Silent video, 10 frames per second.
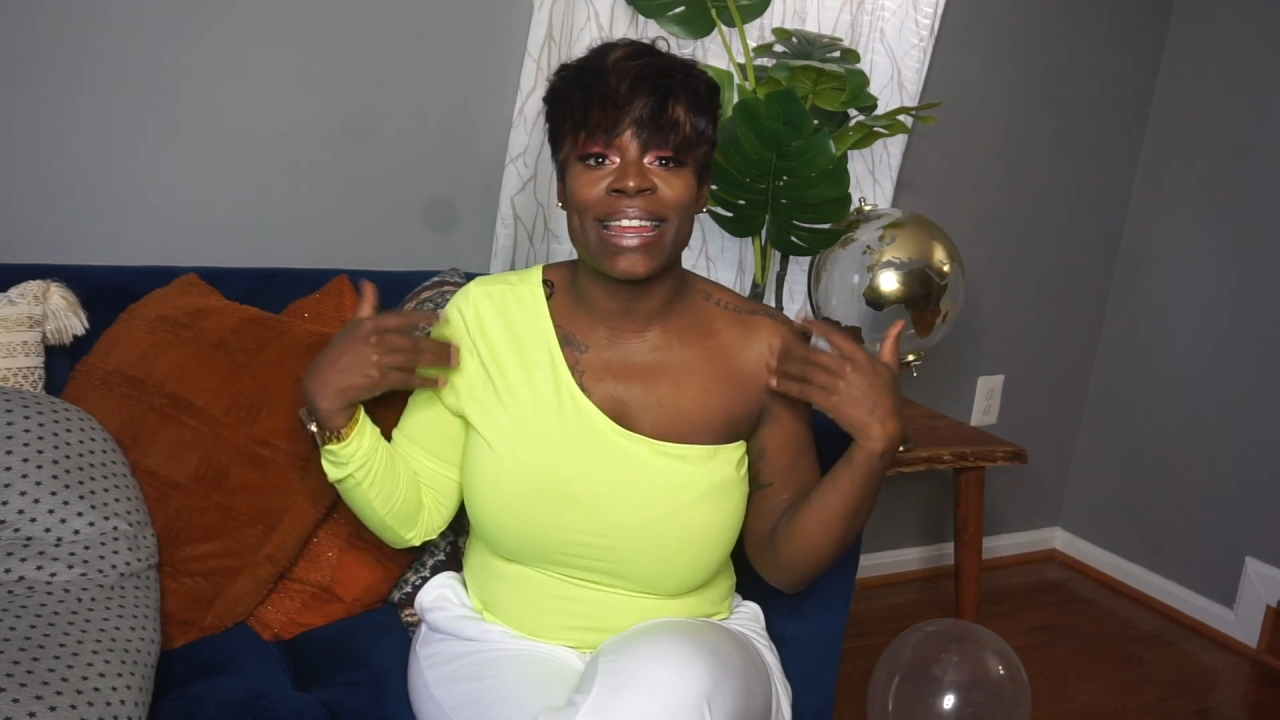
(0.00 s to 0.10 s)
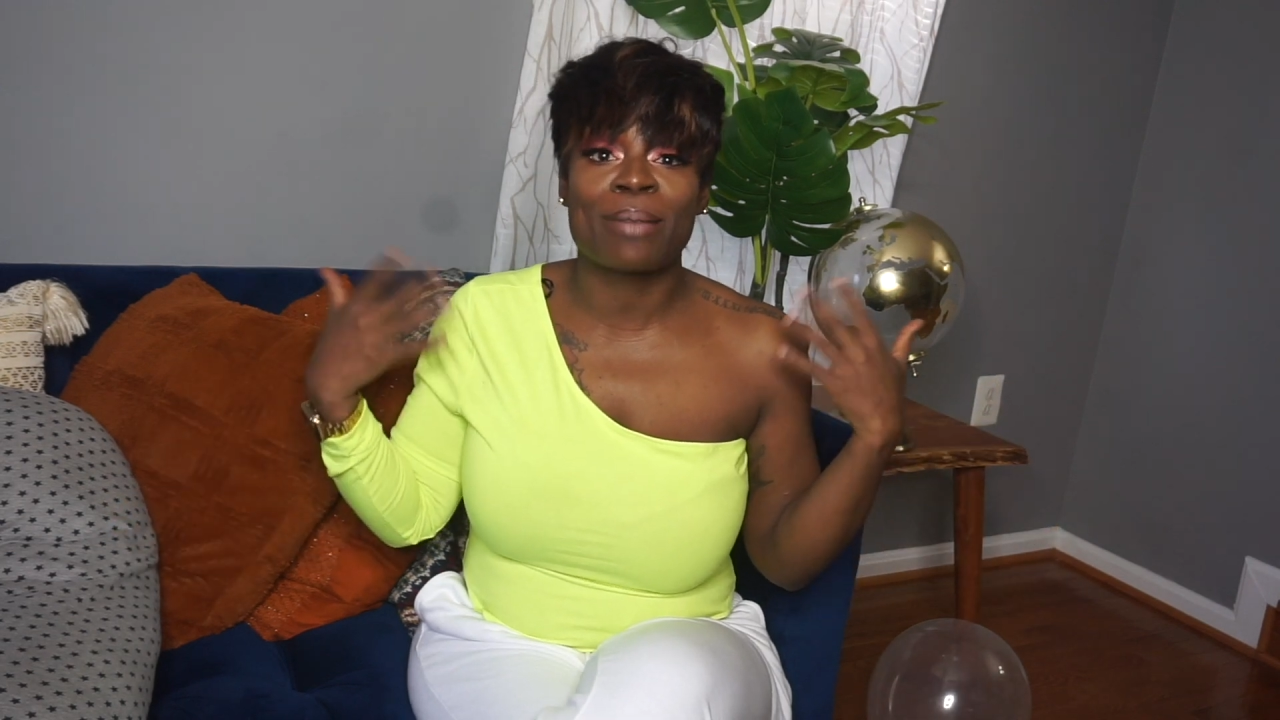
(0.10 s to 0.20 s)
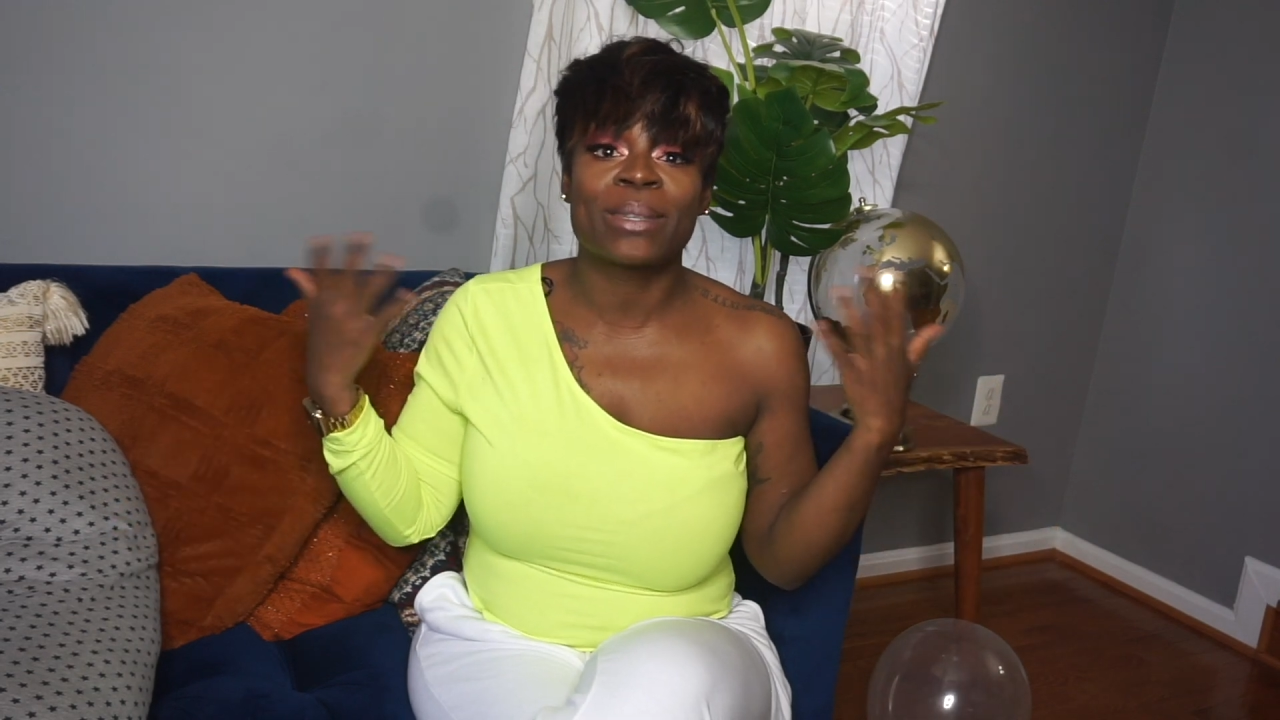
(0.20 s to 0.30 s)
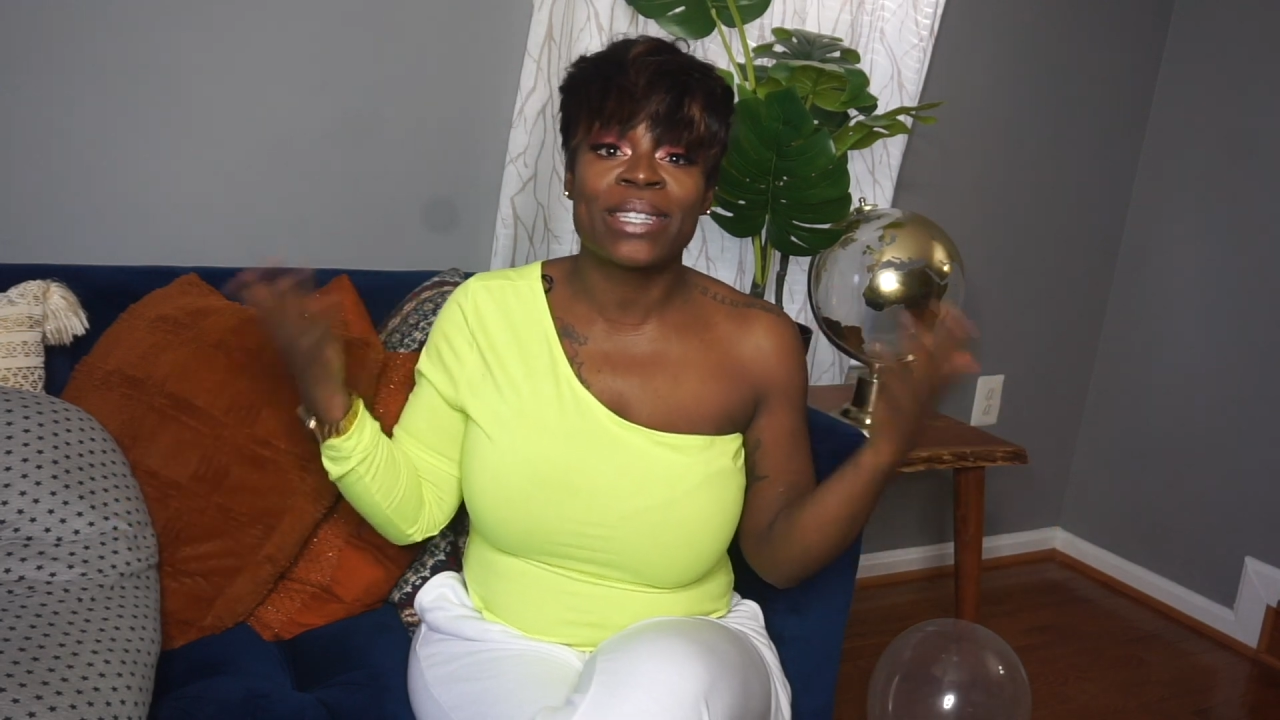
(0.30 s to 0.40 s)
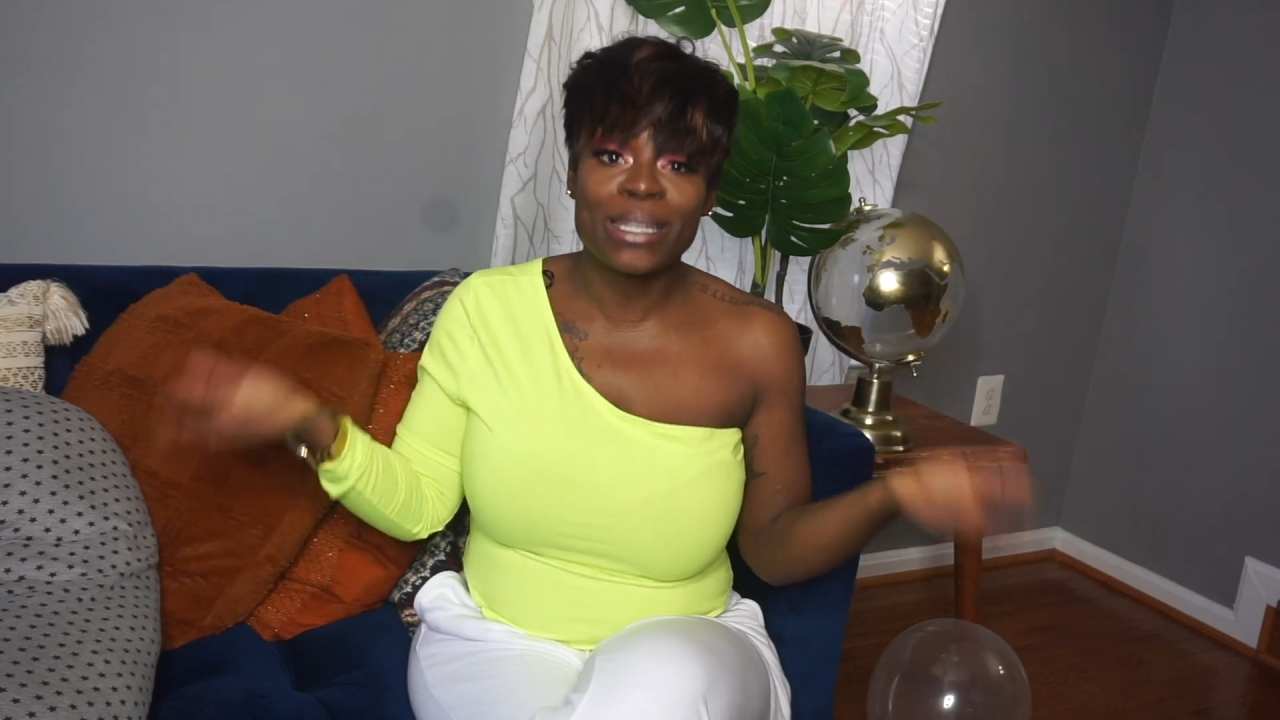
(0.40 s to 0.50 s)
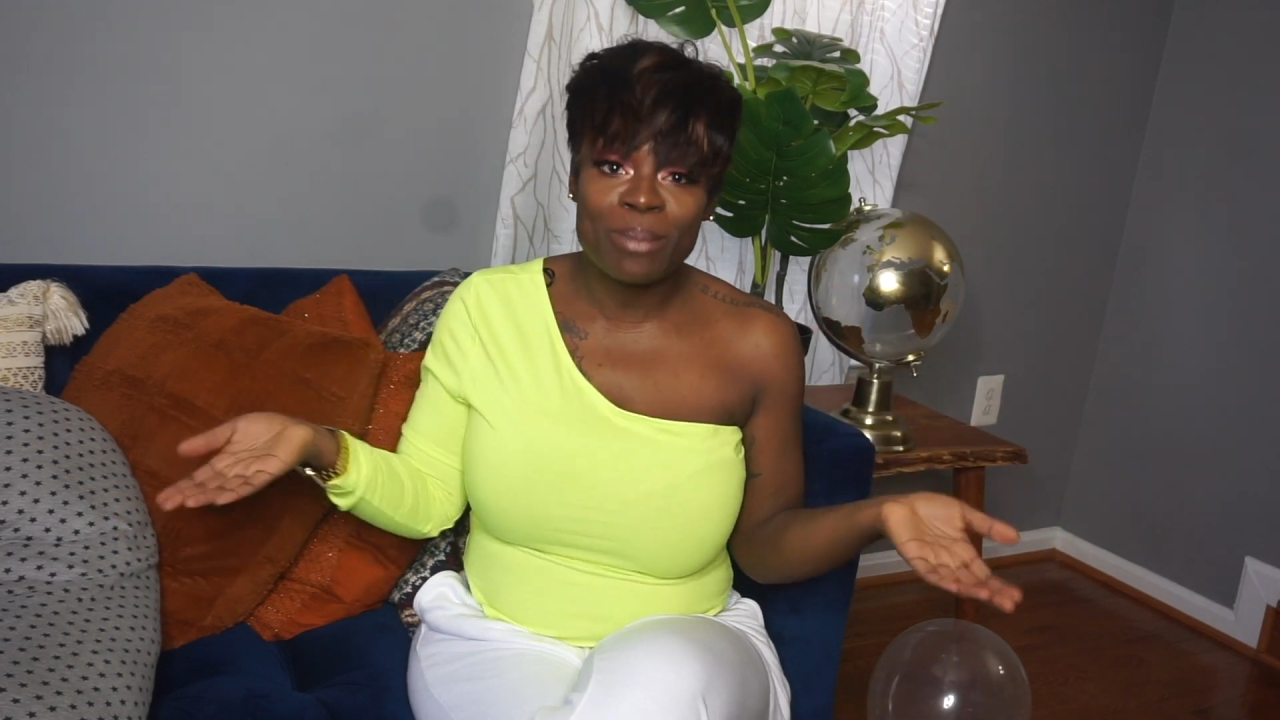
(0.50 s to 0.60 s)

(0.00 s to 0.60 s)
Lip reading: am 6